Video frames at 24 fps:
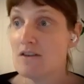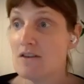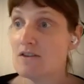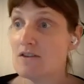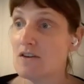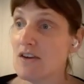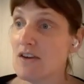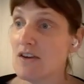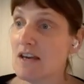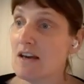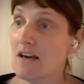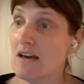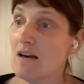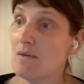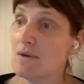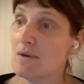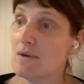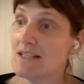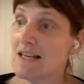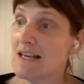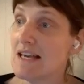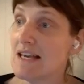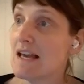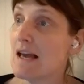So here we're
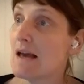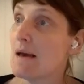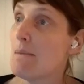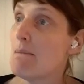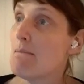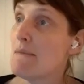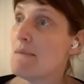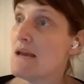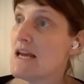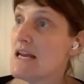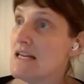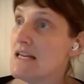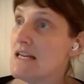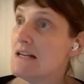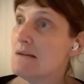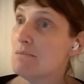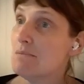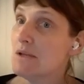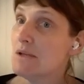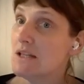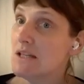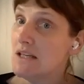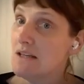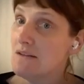seeing median
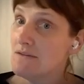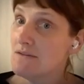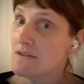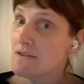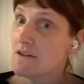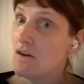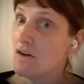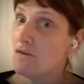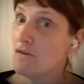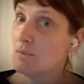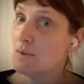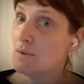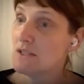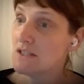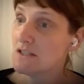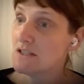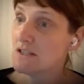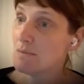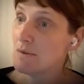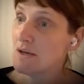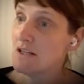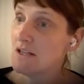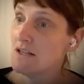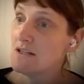beliefs of
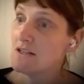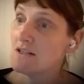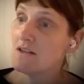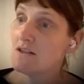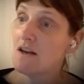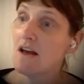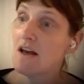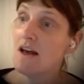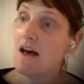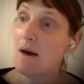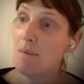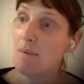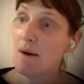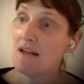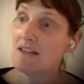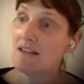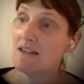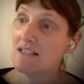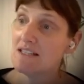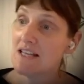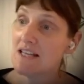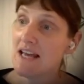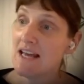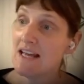participants about
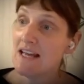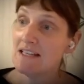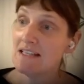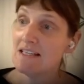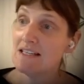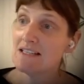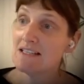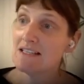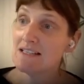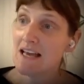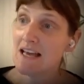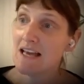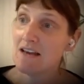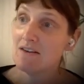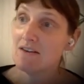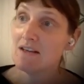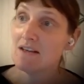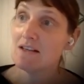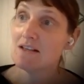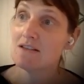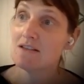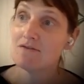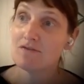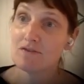the 10-year
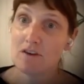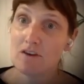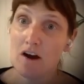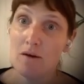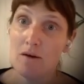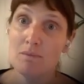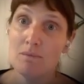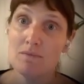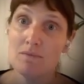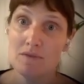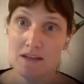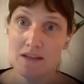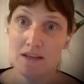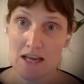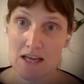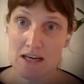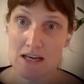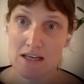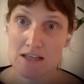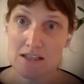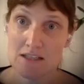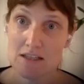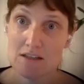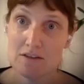savings from the
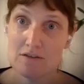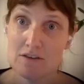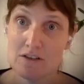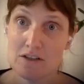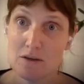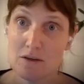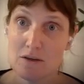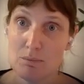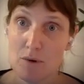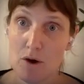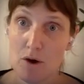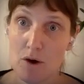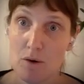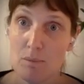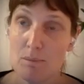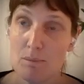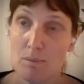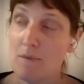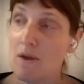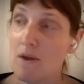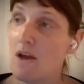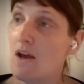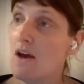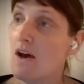energy efficient bulb.
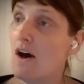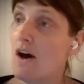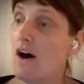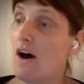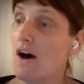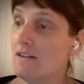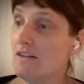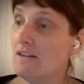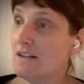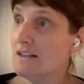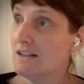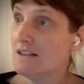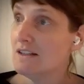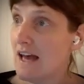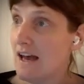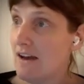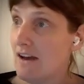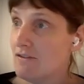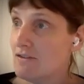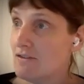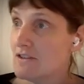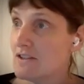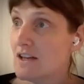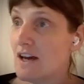On the left
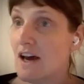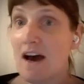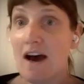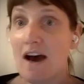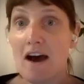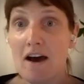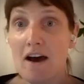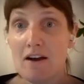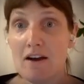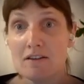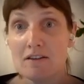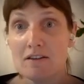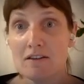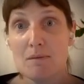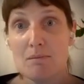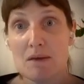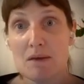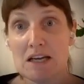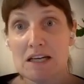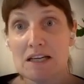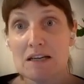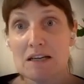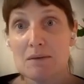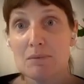are the
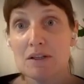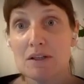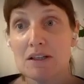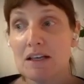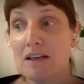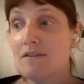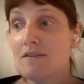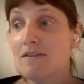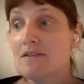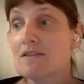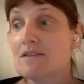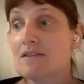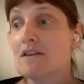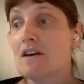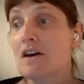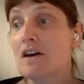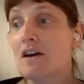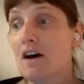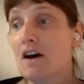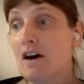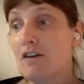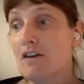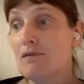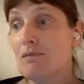median beliefs
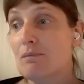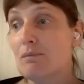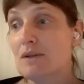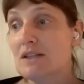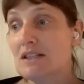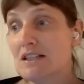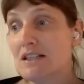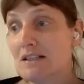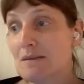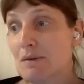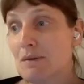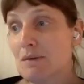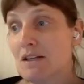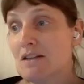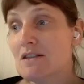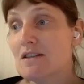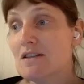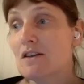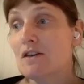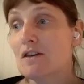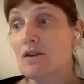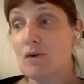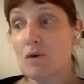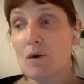of participants
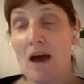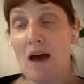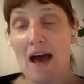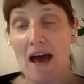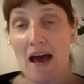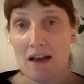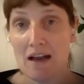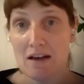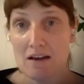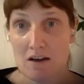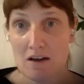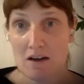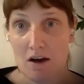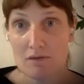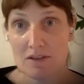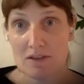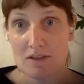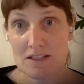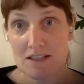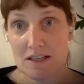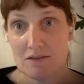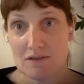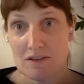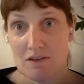who had not
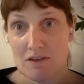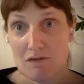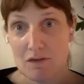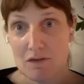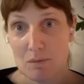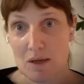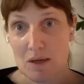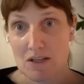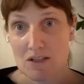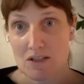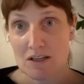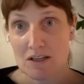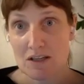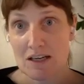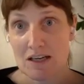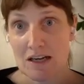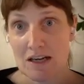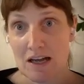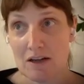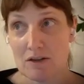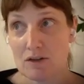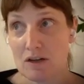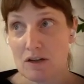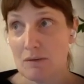received information in
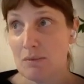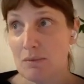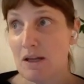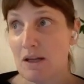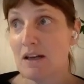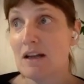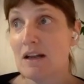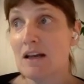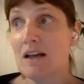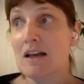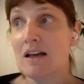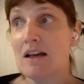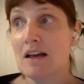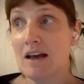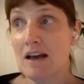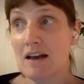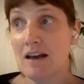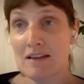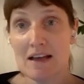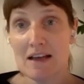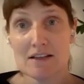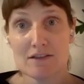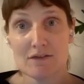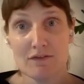our treatment,
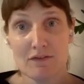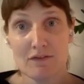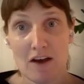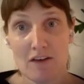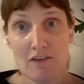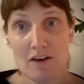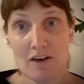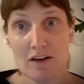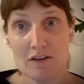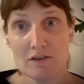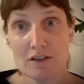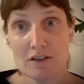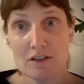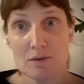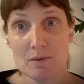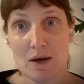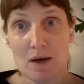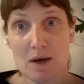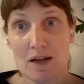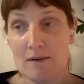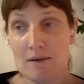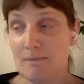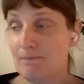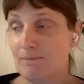and that's 500
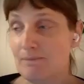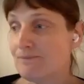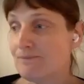yuan.